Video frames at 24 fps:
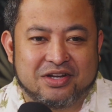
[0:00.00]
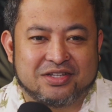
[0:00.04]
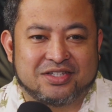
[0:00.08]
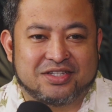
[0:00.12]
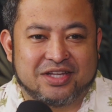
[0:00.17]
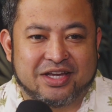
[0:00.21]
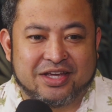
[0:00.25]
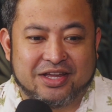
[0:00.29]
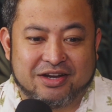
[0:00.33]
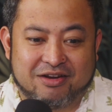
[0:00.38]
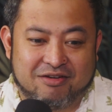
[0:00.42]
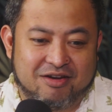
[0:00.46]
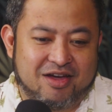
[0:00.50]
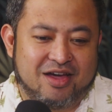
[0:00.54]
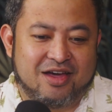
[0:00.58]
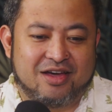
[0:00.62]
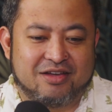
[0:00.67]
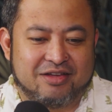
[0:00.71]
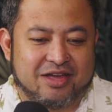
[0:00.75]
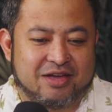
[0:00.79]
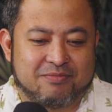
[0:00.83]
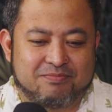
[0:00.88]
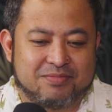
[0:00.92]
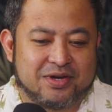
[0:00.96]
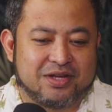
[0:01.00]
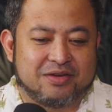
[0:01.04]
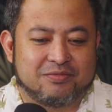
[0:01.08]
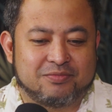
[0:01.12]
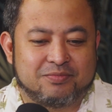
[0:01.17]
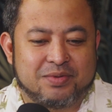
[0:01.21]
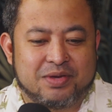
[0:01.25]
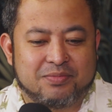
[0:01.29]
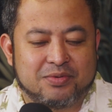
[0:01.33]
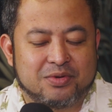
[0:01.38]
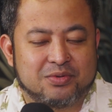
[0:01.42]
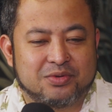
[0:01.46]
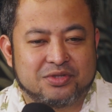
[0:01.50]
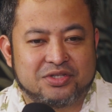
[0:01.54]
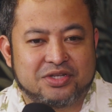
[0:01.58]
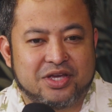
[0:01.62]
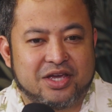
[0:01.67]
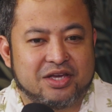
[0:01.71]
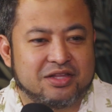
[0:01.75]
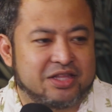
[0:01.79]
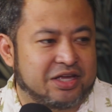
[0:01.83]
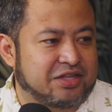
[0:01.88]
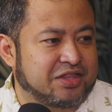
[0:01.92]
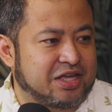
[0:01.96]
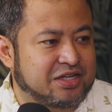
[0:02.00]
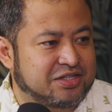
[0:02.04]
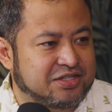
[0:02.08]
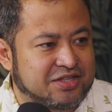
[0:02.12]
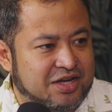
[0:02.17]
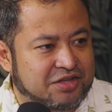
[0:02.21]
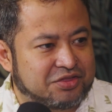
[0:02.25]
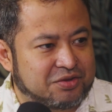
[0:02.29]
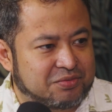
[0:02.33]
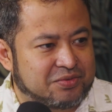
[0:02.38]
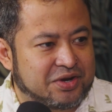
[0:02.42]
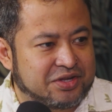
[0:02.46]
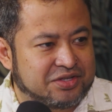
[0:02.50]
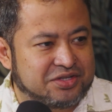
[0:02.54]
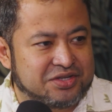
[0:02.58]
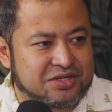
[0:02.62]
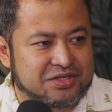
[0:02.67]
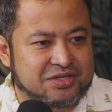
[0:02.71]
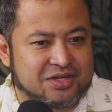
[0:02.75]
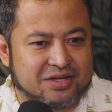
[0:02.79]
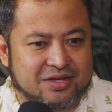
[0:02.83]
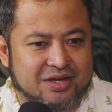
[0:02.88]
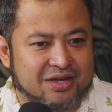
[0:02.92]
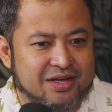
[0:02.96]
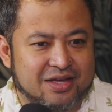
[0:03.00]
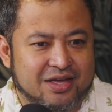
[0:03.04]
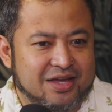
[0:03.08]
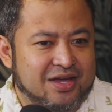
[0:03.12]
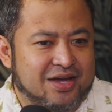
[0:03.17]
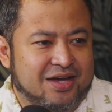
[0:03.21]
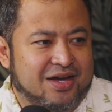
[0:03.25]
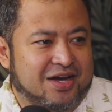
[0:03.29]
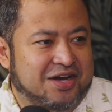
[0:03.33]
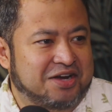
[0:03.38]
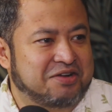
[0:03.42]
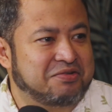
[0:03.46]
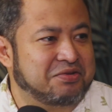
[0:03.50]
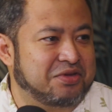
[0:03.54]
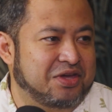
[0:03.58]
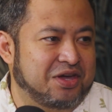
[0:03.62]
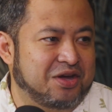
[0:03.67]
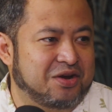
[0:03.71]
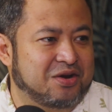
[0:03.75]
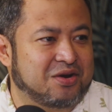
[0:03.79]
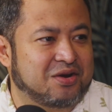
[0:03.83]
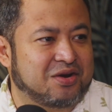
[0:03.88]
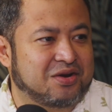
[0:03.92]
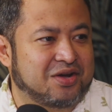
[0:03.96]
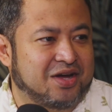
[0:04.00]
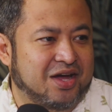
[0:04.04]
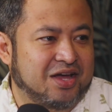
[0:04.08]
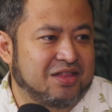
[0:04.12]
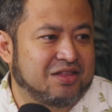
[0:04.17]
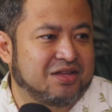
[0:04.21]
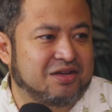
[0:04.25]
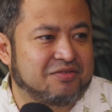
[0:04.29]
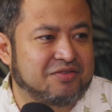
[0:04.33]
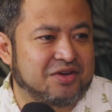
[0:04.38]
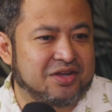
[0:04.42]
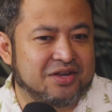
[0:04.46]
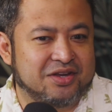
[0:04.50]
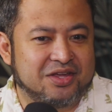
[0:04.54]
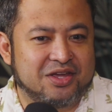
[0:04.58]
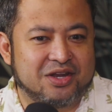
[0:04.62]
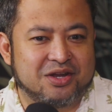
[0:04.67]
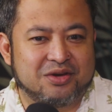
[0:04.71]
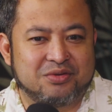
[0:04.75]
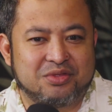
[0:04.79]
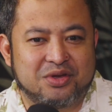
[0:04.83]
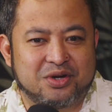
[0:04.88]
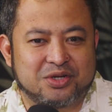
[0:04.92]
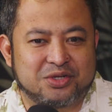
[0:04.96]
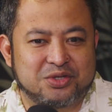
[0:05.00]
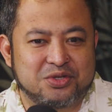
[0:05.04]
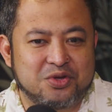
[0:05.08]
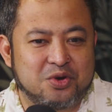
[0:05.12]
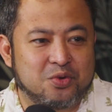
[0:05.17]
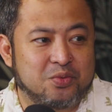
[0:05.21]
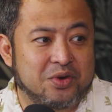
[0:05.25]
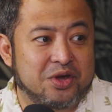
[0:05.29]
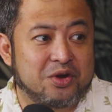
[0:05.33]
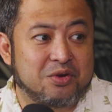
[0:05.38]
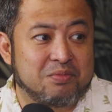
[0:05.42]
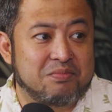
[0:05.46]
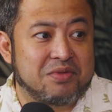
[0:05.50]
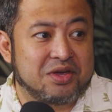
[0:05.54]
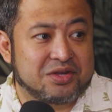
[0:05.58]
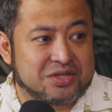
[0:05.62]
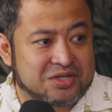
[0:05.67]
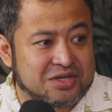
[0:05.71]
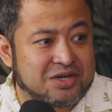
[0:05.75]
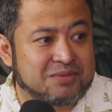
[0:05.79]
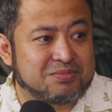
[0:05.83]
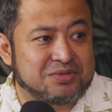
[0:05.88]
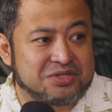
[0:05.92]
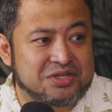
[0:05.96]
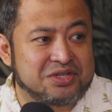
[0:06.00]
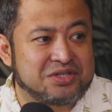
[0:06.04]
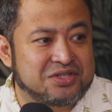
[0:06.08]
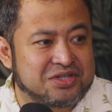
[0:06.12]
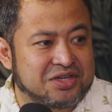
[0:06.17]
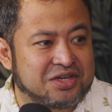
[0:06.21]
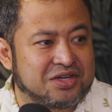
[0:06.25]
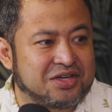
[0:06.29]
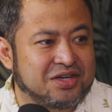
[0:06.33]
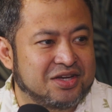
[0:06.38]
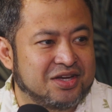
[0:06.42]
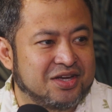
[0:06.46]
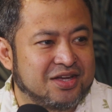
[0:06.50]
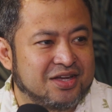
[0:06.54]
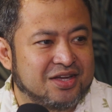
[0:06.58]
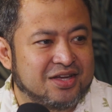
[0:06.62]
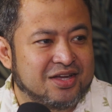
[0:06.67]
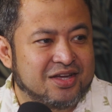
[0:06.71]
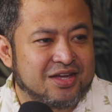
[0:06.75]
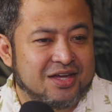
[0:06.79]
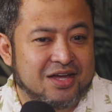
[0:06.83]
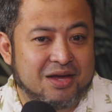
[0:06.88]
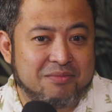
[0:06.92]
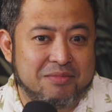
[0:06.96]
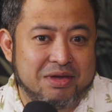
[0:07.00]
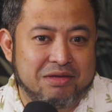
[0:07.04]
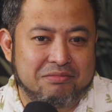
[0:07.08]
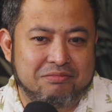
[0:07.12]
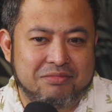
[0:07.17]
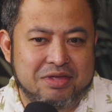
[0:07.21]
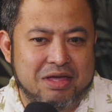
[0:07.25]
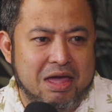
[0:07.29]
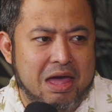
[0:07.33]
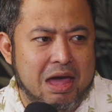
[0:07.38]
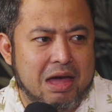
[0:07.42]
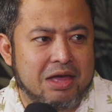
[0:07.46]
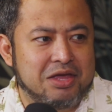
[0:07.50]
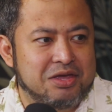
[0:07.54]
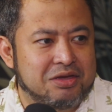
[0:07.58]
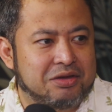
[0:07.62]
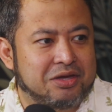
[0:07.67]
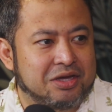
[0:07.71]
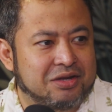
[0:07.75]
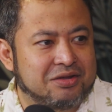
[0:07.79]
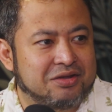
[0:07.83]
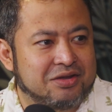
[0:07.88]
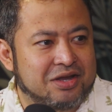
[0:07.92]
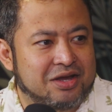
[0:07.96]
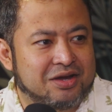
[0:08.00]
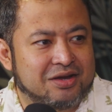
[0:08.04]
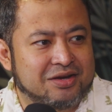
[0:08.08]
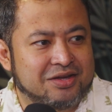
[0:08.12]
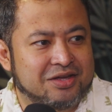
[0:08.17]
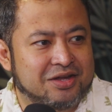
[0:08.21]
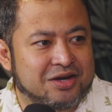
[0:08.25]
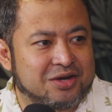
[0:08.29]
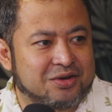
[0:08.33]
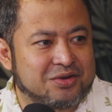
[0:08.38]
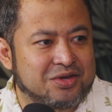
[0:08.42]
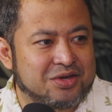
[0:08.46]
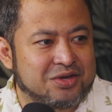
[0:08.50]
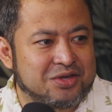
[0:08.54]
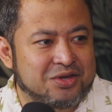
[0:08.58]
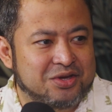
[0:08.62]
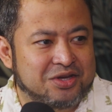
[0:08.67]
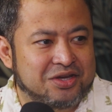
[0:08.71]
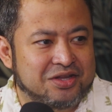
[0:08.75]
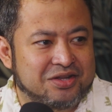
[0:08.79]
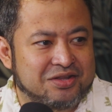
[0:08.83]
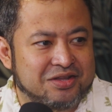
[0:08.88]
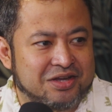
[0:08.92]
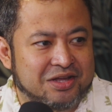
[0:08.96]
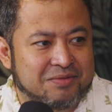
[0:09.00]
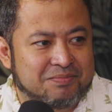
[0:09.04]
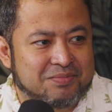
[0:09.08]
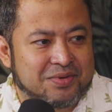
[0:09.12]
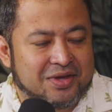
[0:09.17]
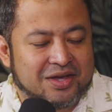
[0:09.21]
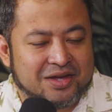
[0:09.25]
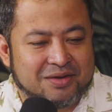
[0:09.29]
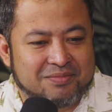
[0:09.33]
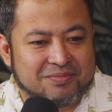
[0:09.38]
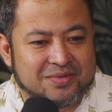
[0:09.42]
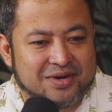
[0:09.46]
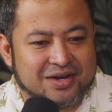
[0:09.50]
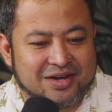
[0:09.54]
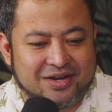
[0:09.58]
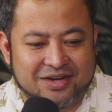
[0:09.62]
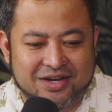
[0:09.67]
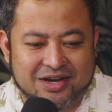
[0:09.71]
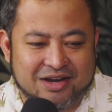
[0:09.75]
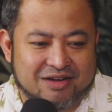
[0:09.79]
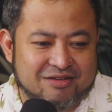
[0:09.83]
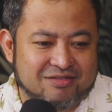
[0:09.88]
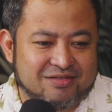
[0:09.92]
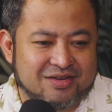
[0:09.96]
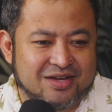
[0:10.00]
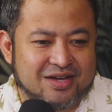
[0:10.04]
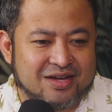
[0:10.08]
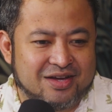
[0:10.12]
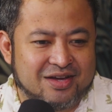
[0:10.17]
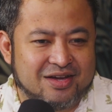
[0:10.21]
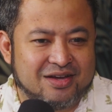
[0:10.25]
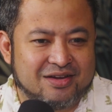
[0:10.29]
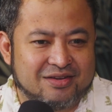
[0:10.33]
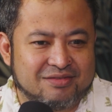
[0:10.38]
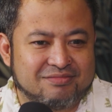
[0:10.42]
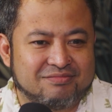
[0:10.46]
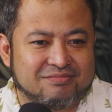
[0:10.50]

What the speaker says: It's like, but people would say, like, that's not the right sisig. I don't care. I love it. There's no way to mess up sisig. I mean, yeah, you can, you could nitpick, but, yeah.